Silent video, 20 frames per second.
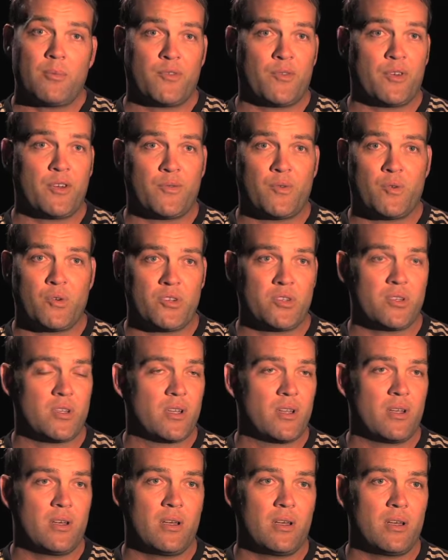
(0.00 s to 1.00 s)
been very
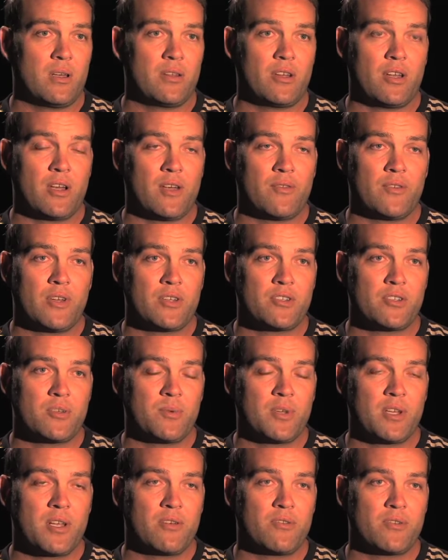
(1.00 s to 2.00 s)
fortunate. Uh, you know, I haven't had too
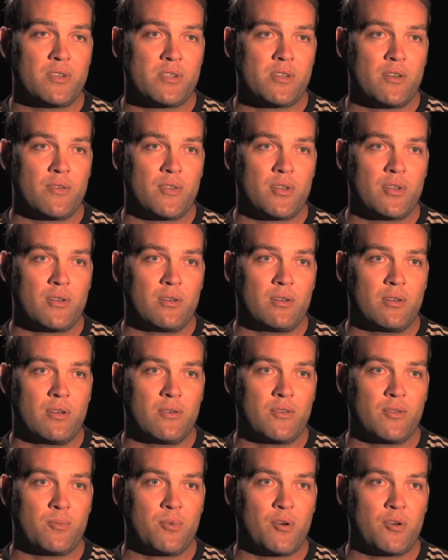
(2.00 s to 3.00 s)
many injuries over the
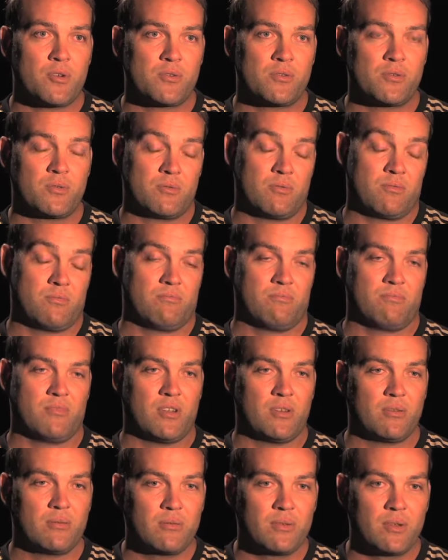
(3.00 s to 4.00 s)
over the past you
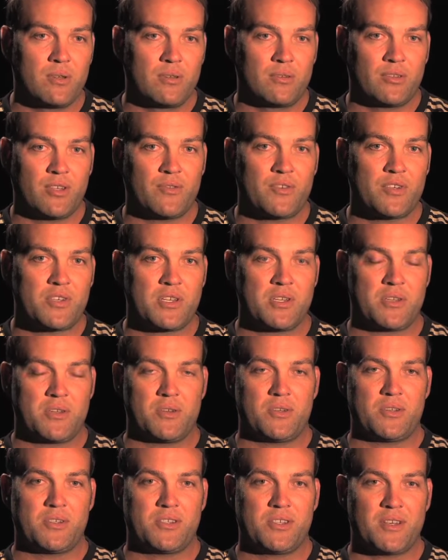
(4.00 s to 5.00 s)
know 17
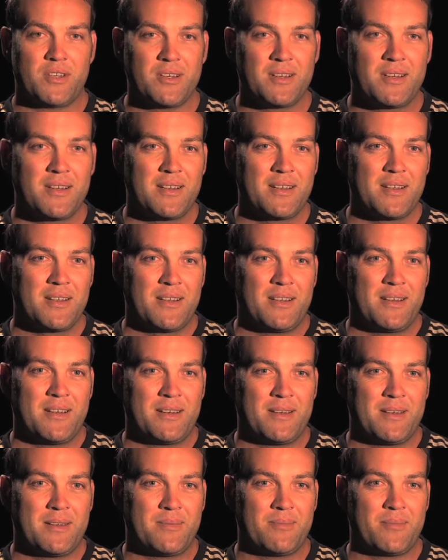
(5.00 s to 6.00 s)
years. So,
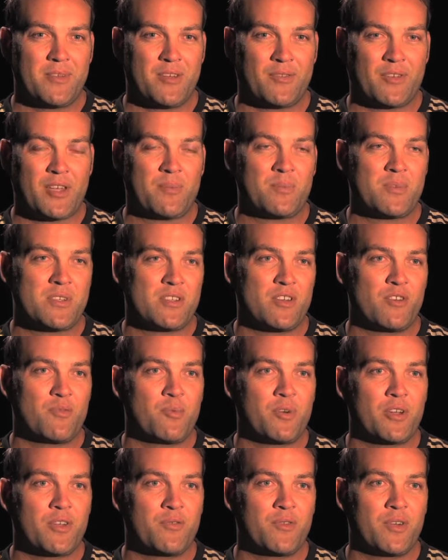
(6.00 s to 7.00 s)
um, you know, I've kept myself
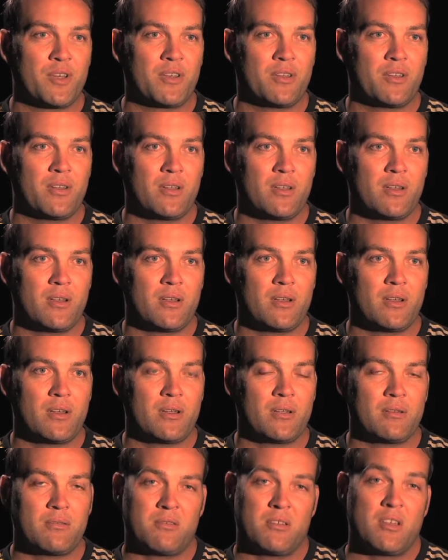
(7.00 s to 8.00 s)
pretty fit.
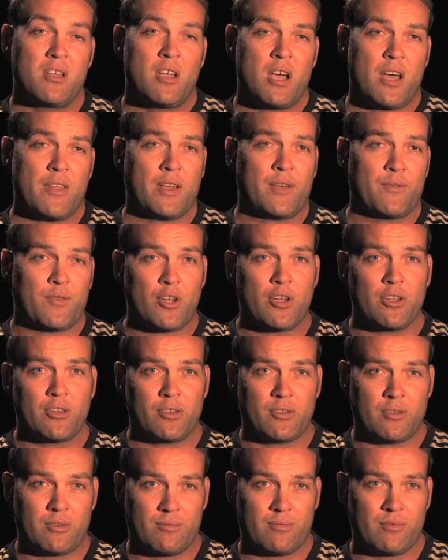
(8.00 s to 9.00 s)
Uh, I think I've
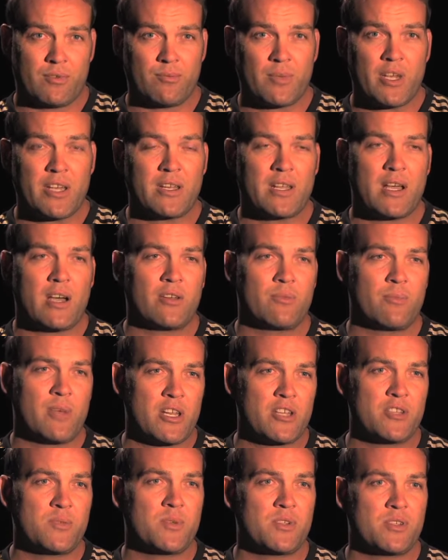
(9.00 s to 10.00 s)
learned mainly how to
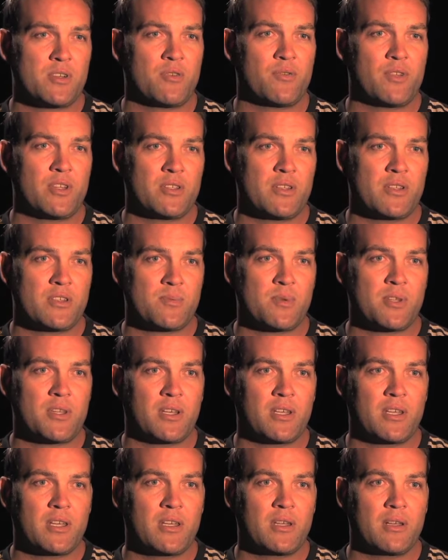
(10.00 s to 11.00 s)
manage myself. That that's been the
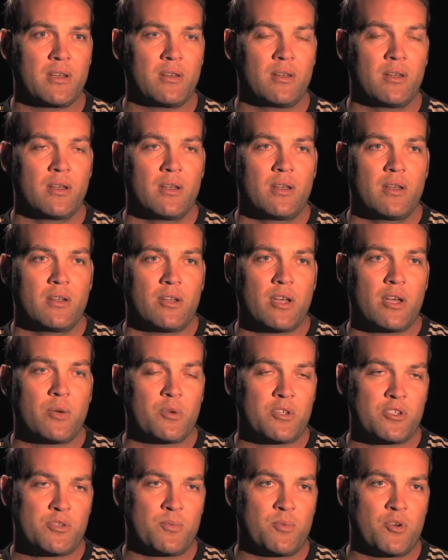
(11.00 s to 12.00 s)
key, and knowing
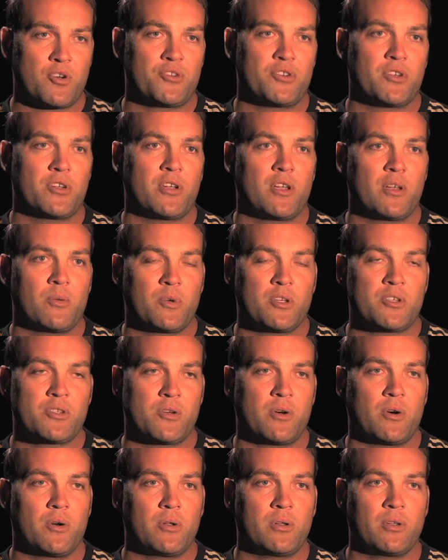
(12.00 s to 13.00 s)
when to push and, and when
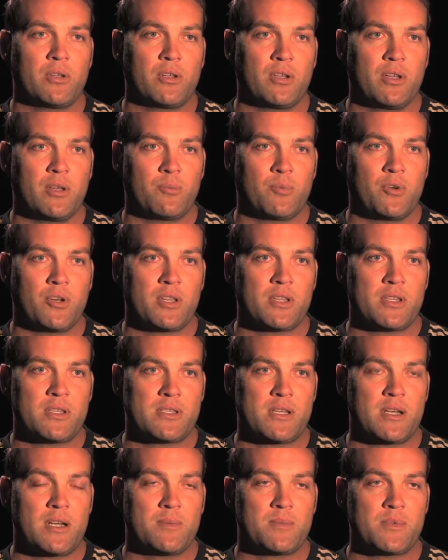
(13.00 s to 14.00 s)
to hold and, and put in the
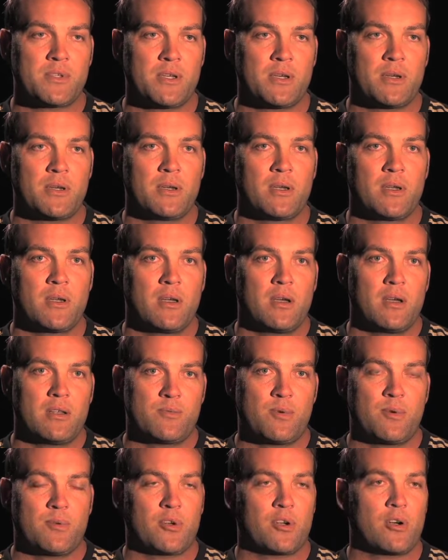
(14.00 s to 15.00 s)
time. So it's
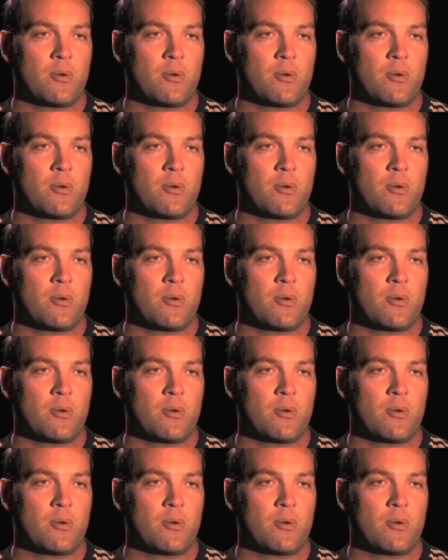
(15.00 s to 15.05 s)
probably a